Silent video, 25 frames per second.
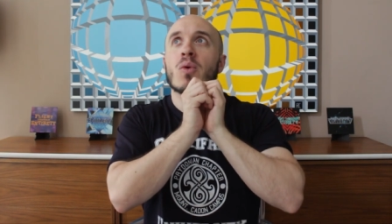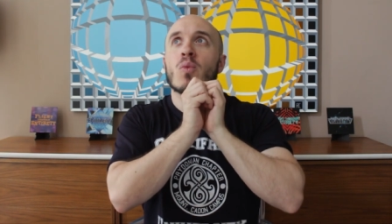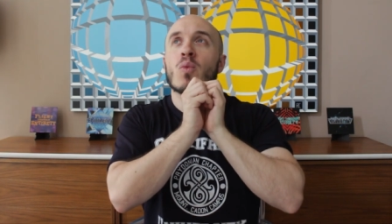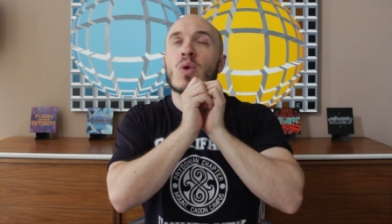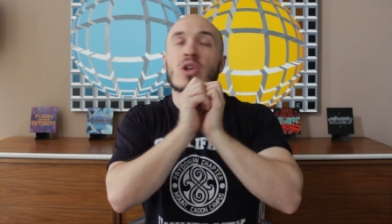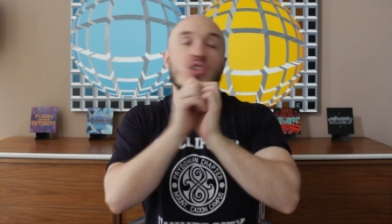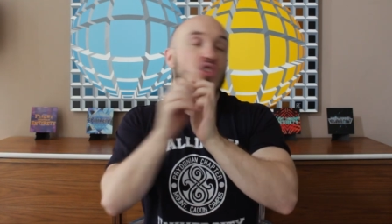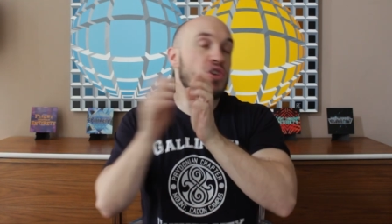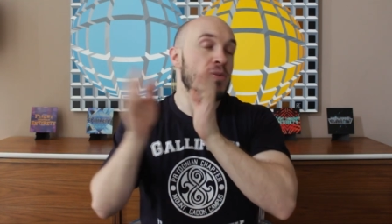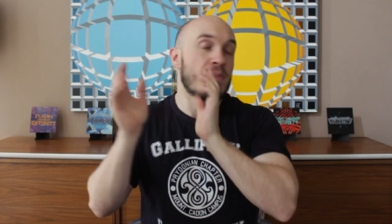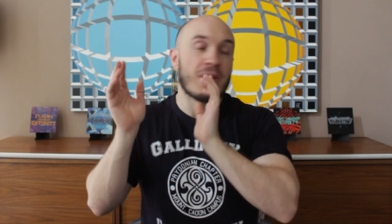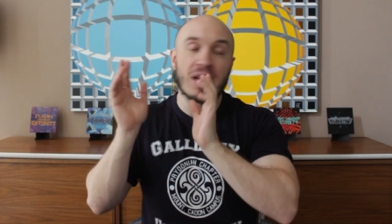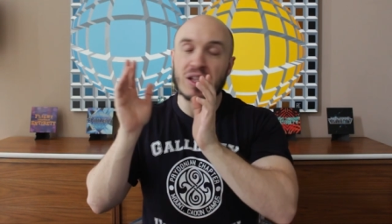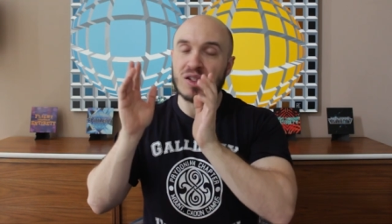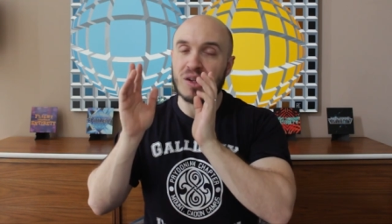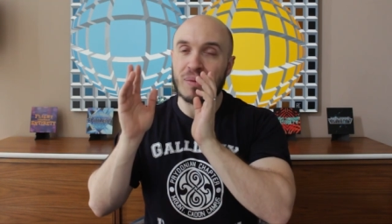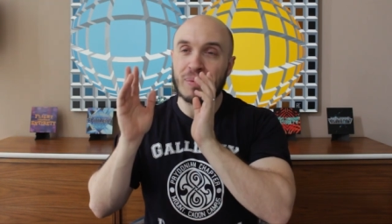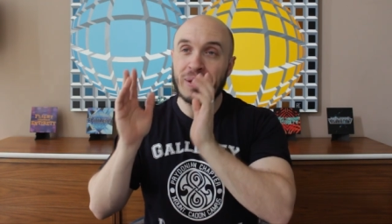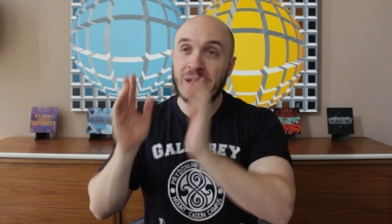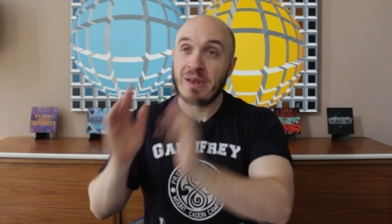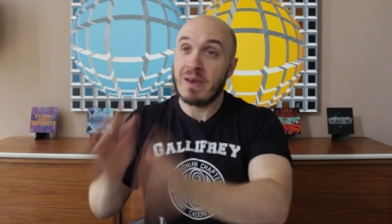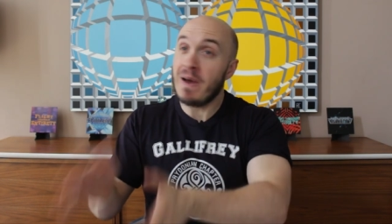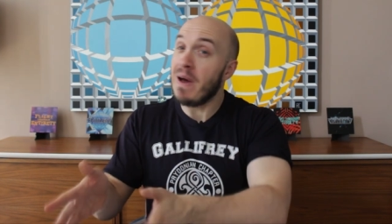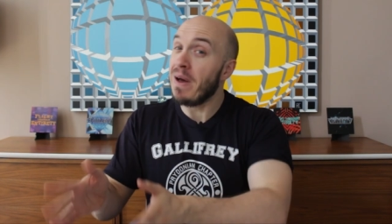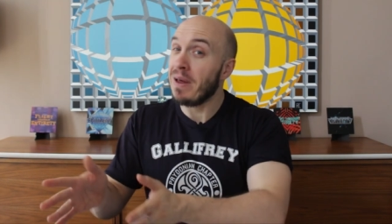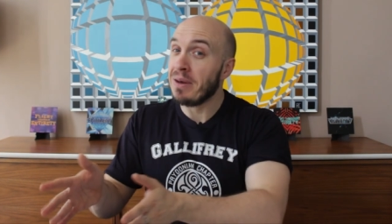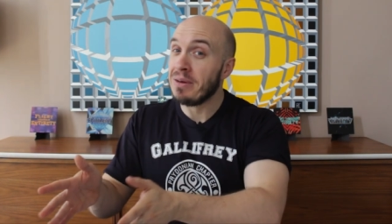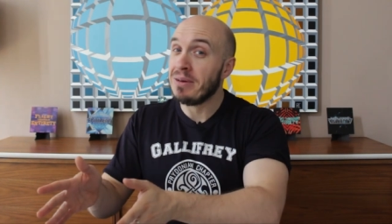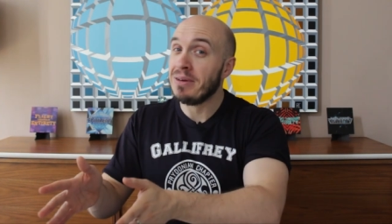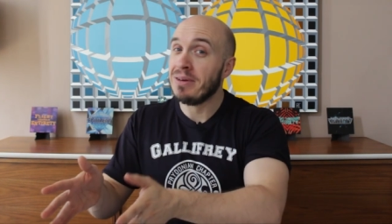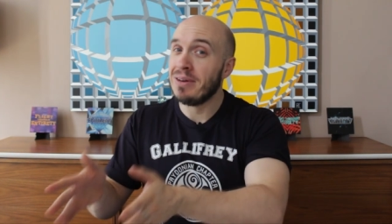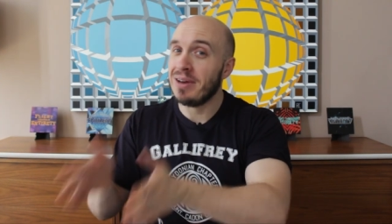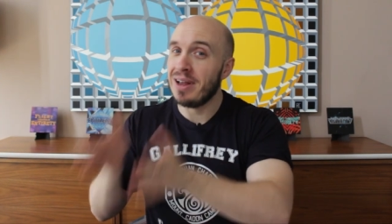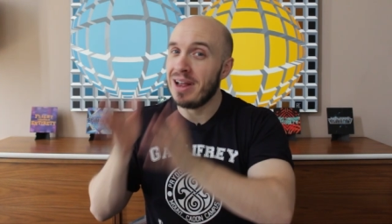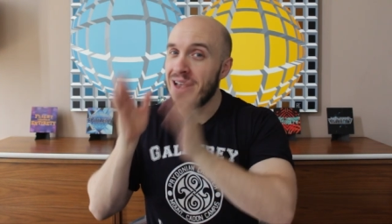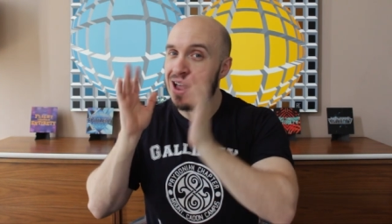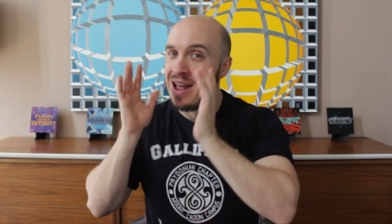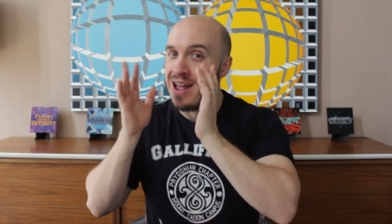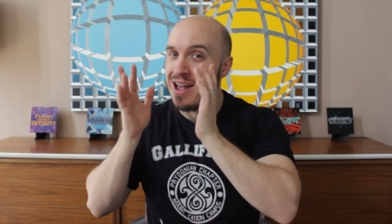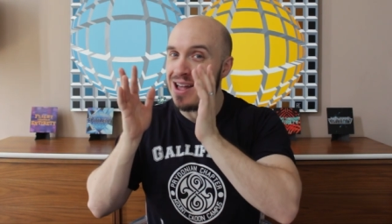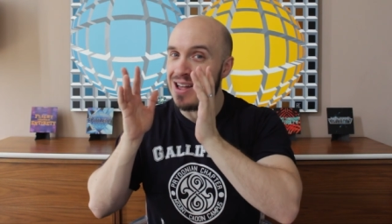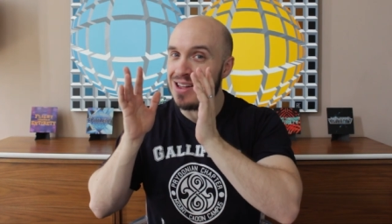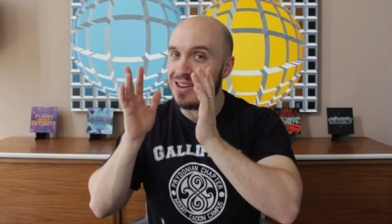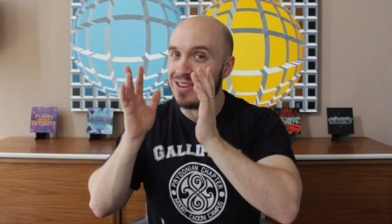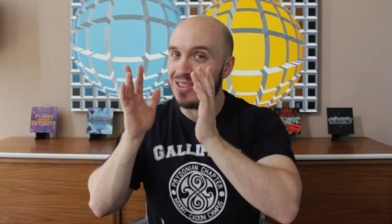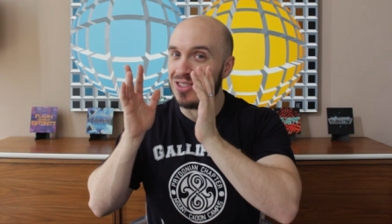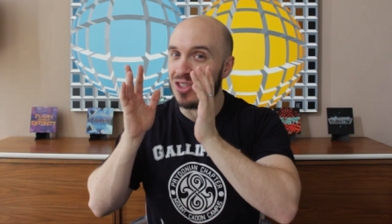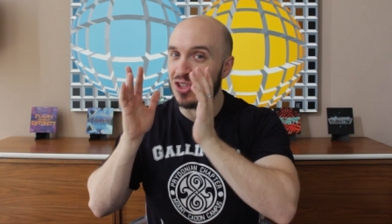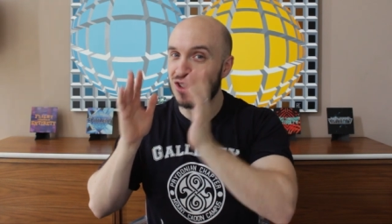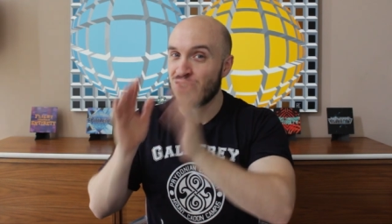When she picks up a gun
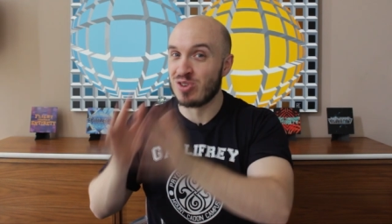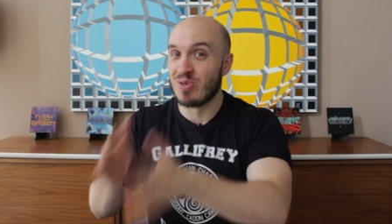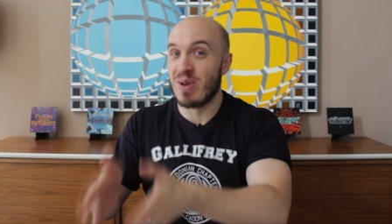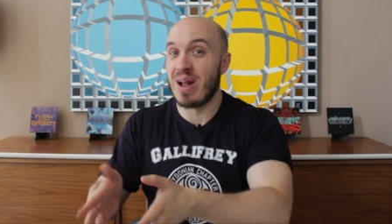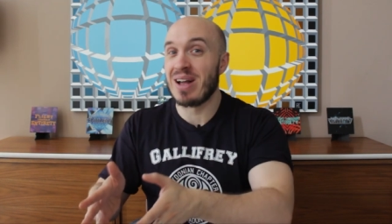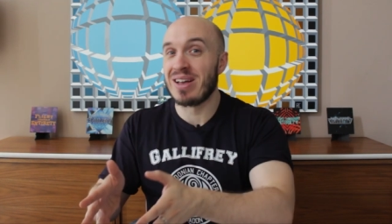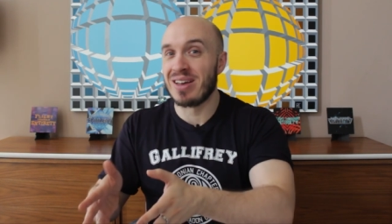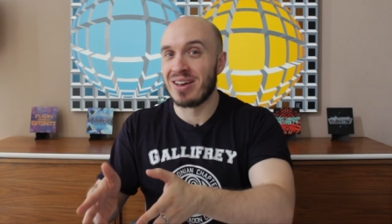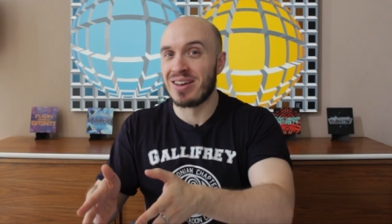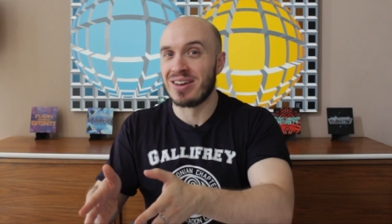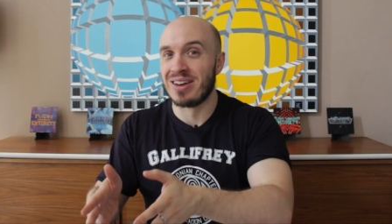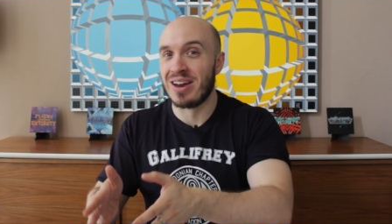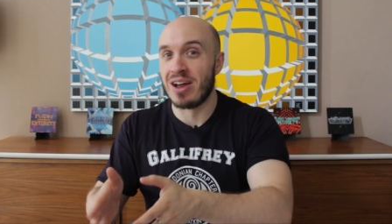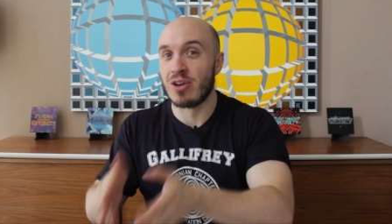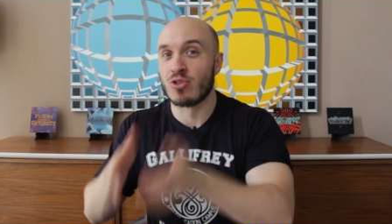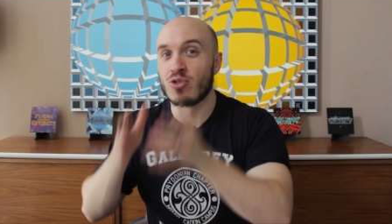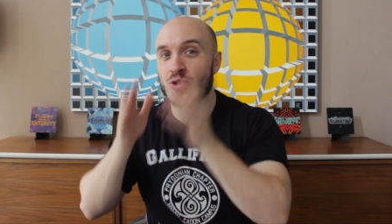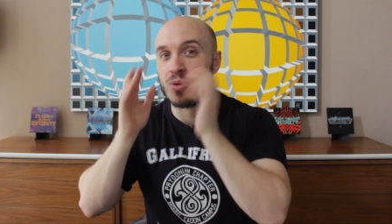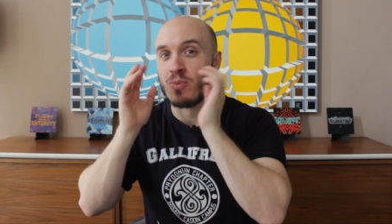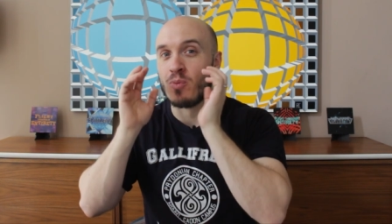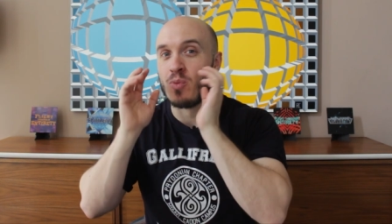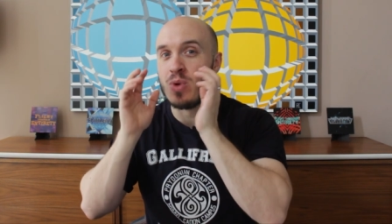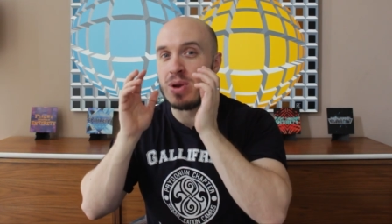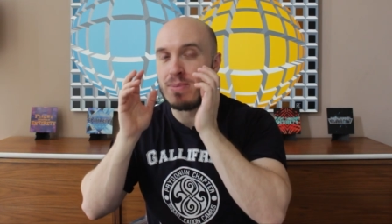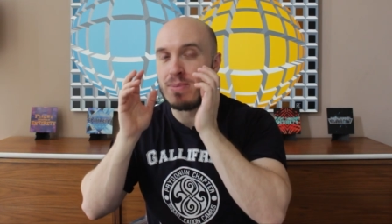in the Tsuranga Conundrum,